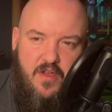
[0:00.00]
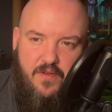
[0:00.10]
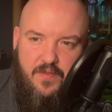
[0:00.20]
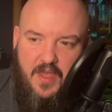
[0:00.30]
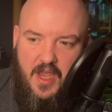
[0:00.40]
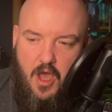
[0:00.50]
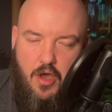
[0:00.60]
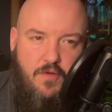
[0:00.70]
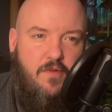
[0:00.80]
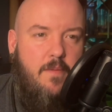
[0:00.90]
the
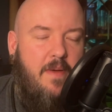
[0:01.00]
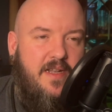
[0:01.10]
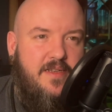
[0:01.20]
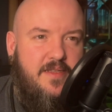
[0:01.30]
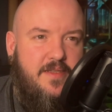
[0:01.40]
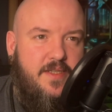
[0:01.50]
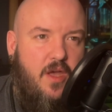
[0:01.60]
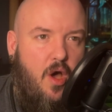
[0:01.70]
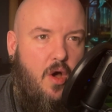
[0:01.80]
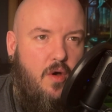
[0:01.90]
overabundance
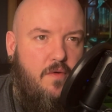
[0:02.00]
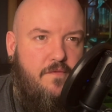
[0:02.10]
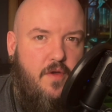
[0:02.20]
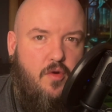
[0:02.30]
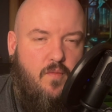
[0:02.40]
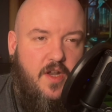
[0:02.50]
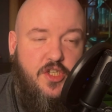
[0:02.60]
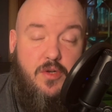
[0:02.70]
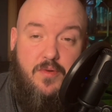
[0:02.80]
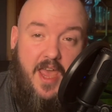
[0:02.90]
of
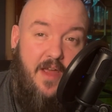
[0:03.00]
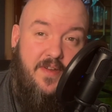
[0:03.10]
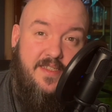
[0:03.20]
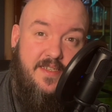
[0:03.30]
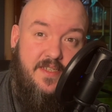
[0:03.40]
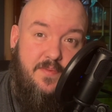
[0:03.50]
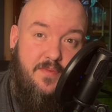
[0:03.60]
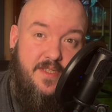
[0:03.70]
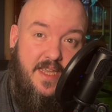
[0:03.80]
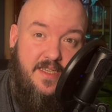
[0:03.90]
original characters
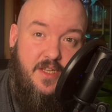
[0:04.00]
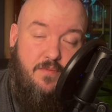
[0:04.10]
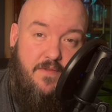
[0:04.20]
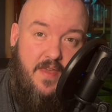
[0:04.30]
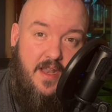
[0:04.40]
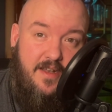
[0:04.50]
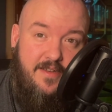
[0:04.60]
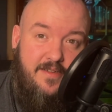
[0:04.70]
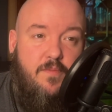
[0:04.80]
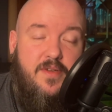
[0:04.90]
presented
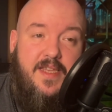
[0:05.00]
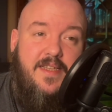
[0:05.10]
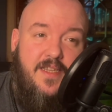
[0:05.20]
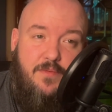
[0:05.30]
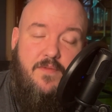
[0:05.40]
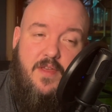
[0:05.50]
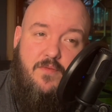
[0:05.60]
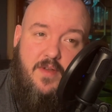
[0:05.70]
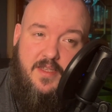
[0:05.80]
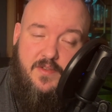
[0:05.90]
within presented within
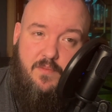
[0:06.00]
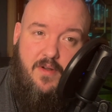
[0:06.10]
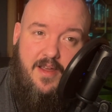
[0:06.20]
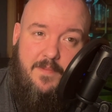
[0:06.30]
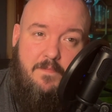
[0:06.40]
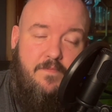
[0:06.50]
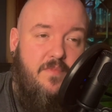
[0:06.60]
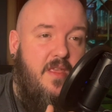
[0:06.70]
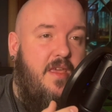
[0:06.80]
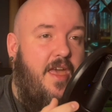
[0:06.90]
Rings of Prime,
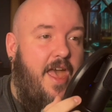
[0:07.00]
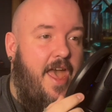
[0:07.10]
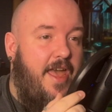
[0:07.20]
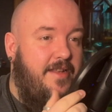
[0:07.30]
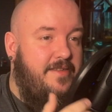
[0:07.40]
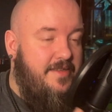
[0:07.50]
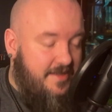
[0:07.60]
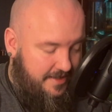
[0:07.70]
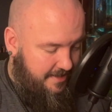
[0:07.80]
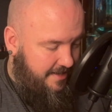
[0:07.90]

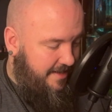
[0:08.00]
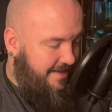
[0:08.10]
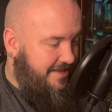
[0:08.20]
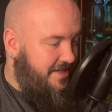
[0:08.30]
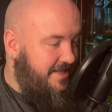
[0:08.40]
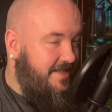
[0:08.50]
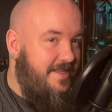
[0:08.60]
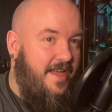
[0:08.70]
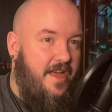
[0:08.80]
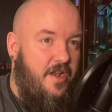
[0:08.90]
and
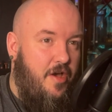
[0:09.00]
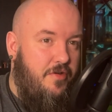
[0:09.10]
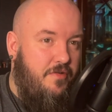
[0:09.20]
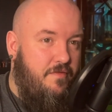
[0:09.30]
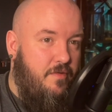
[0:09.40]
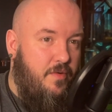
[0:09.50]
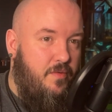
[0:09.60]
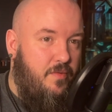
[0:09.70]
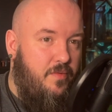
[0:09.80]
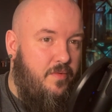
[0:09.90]
just an
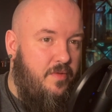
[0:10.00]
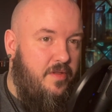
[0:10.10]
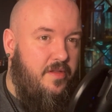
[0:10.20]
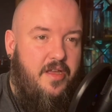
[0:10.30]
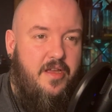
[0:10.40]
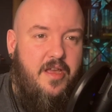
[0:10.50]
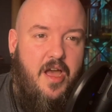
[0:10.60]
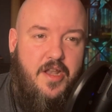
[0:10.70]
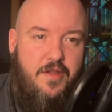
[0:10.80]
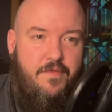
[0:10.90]
overall
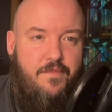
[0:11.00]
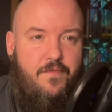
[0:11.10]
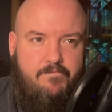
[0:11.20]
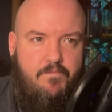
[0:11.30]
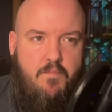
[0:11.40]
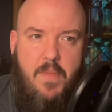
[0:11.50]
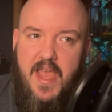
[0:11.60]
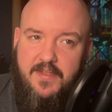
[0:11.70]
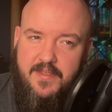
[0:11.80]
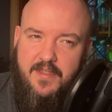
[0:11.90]
kind of
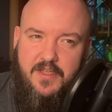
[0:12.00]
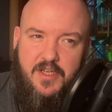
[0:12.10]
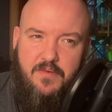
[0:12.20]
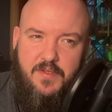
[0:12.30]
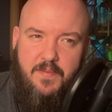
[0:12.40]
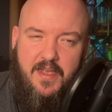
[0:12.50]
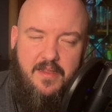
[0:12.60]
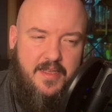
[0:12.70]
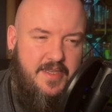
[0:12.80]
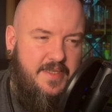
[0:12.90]
mess the show has been.
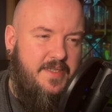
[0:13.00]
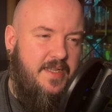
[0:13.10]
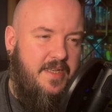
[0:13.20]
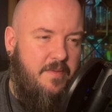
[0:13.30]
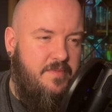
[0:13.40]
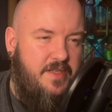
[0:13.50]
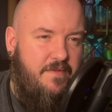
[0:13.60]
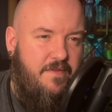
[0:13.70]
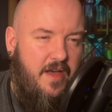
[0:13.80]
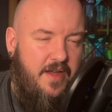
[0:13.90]
Like this is a dumpster
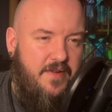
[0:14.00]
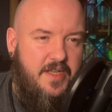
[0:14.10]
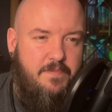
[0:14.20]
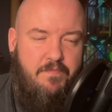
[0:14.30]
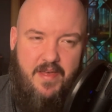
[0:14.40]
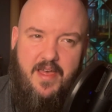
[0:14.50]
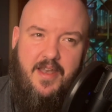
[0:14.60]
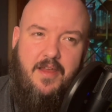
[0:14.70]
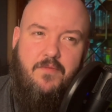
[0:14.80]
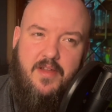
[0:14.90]
fire and it's
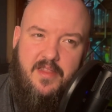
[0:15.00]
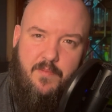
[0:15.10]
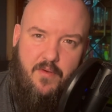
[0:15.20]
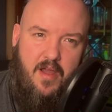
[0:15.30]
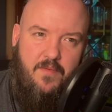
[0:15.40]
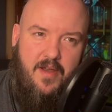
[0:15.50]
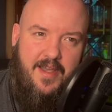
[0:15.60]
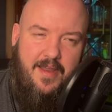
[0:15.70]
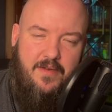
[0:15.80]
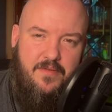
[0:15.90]
burning really bright
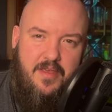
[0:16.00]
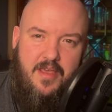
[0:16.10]
right now.